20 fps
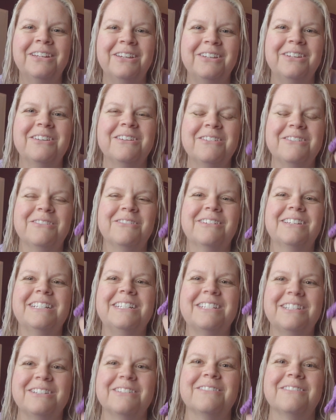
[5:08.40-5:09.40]
you
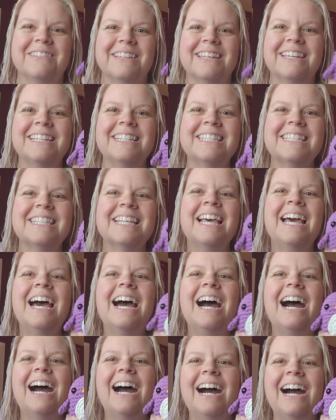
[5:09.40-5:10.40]
can do this.
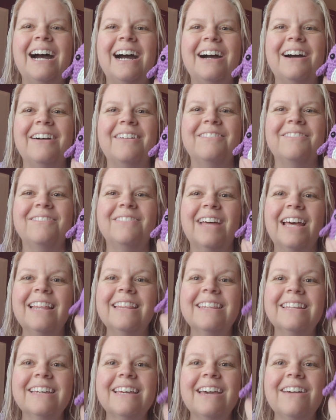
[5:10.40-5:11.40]
Um,
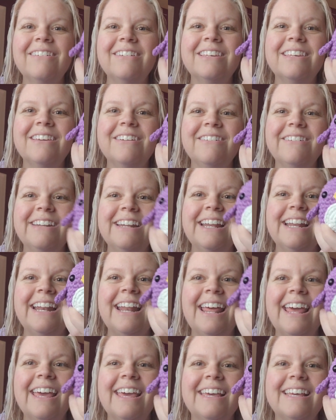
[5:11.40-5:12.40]
and look how cute
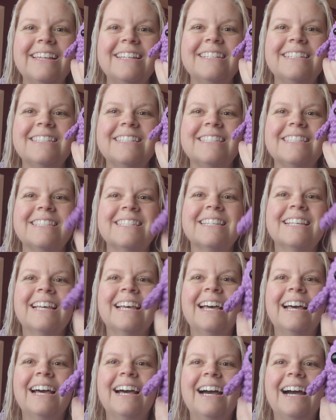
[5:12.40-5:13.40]
it is.
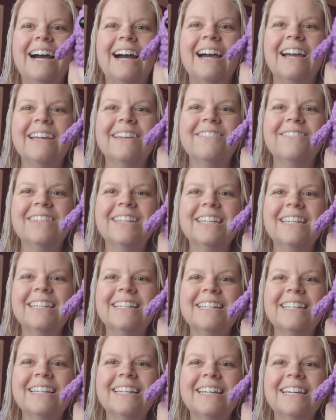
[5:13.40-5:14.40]
I
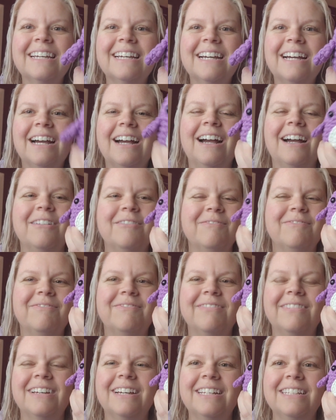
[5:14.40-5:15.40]
mean,
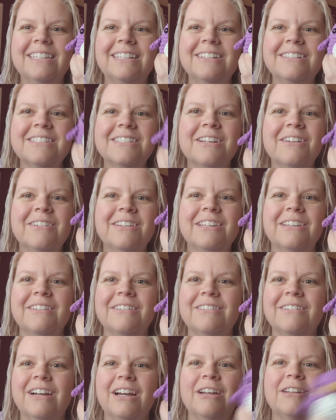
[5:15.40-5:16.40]
they're so
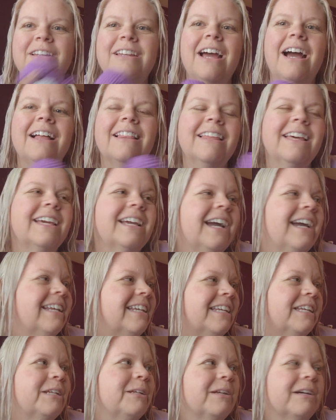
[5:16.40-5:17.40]
cute. And not like I
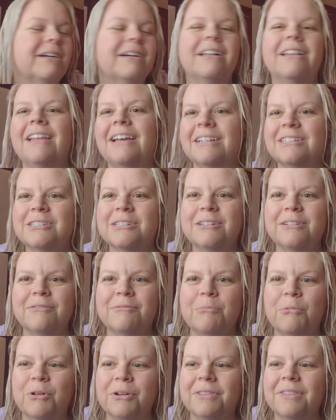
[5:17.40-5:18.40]
need a collection
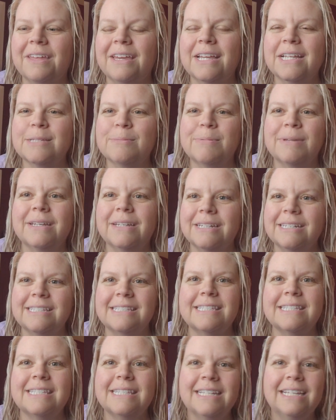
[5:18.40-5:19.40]
of more things
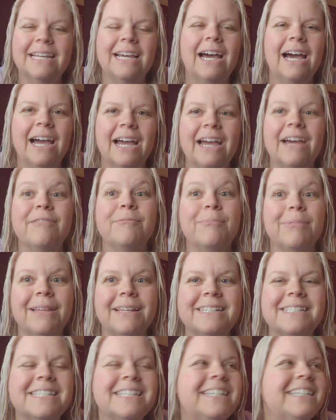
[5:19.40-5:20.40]
because I have
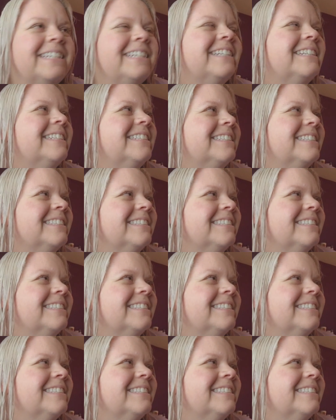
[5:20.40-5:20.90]
plenty.